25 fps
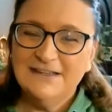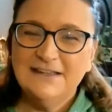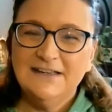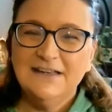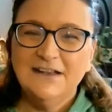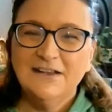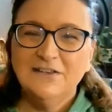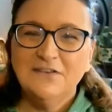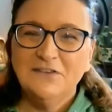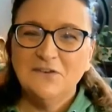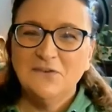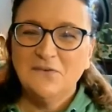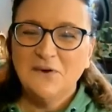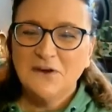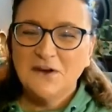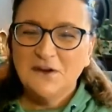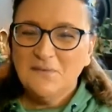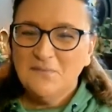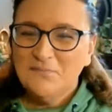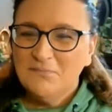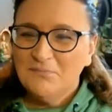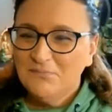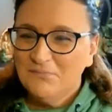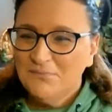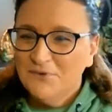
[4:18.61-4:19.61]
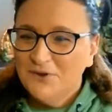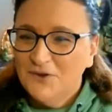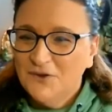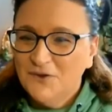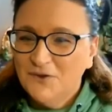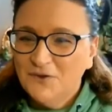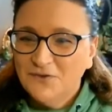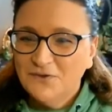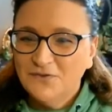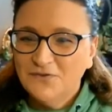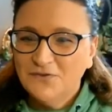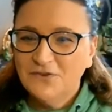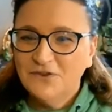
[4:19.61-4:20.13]
So what a
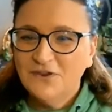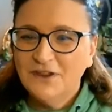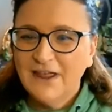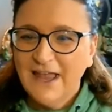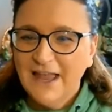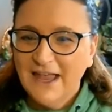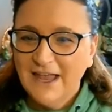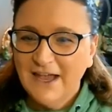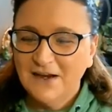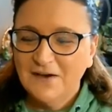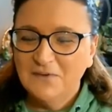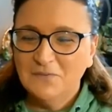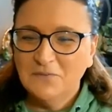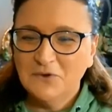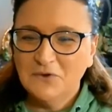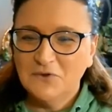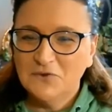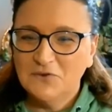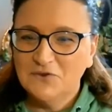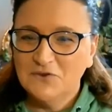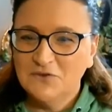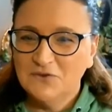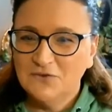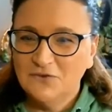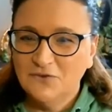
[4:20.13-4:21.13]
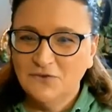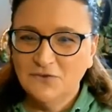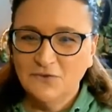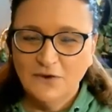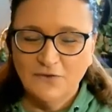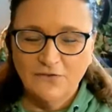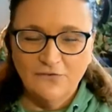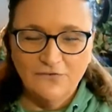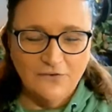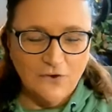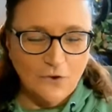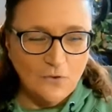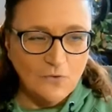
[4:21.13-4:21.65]
beautiful animal to
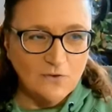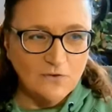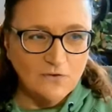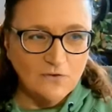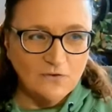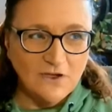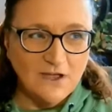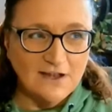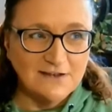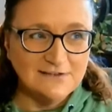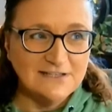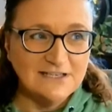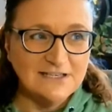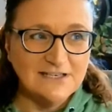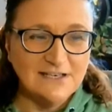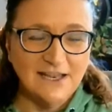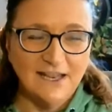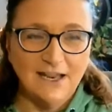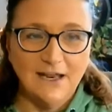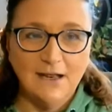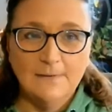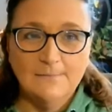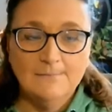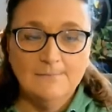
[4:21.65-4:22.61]
focus on today.